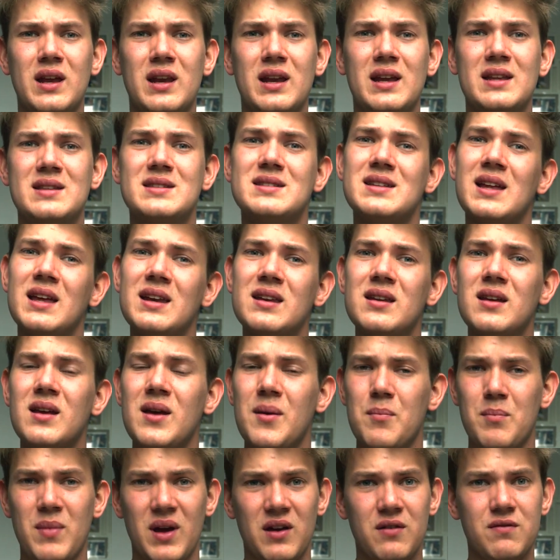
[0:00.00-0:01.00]
it's not
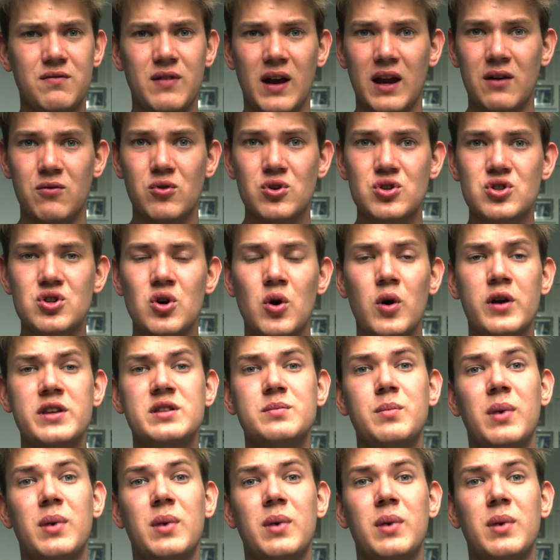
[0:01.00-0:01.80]
my favorite choice,